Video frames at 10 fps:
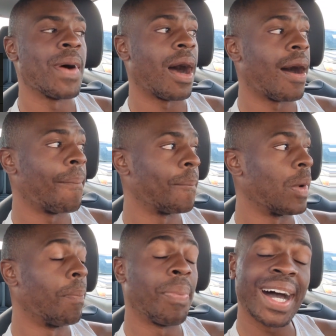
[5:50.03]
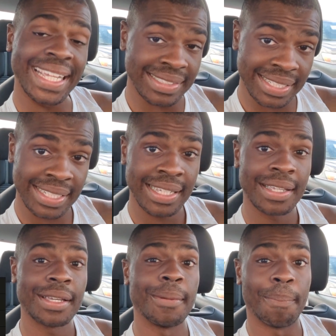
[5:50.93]
But
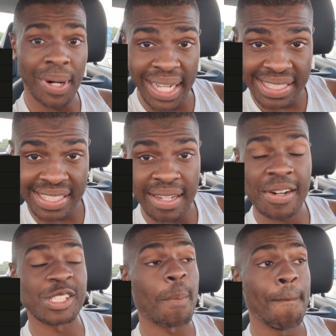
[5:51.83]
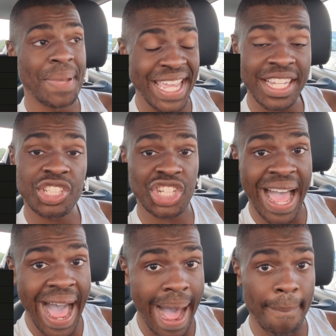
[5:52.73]
there is a big
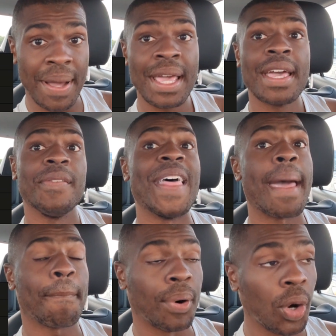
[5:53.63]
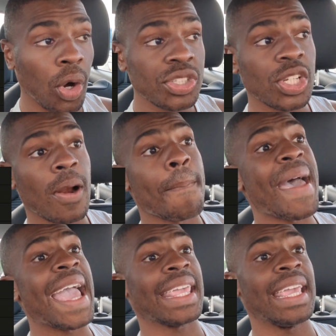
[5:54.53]
job that pulls her
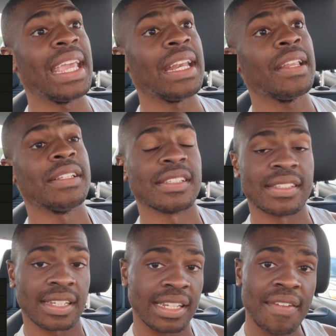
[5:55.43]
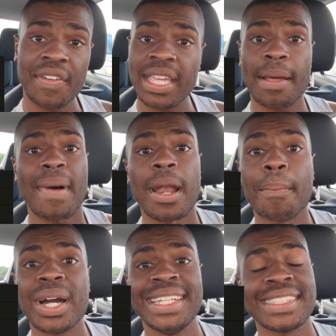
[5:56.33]
back in. It's a significant amount
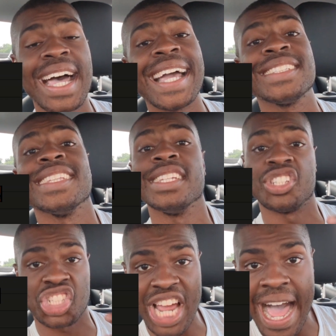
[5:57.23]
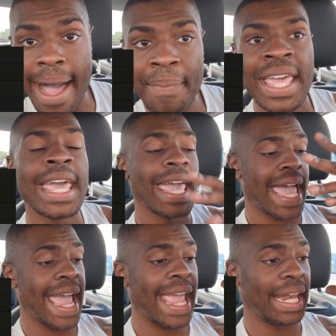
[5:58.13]
of money tied to this job,
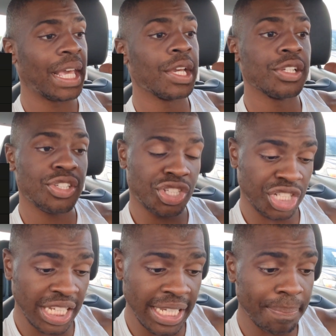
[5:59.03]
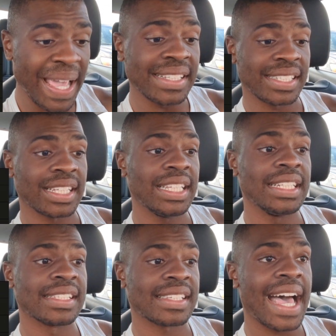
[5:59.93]
and she
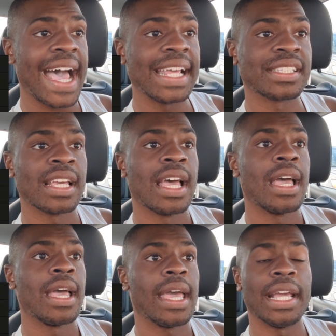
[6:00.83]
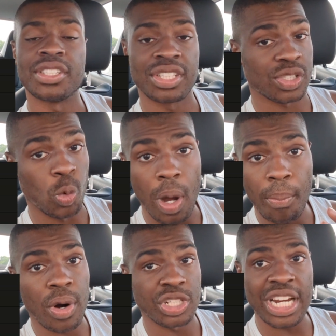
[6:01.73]
basically decides it's just one more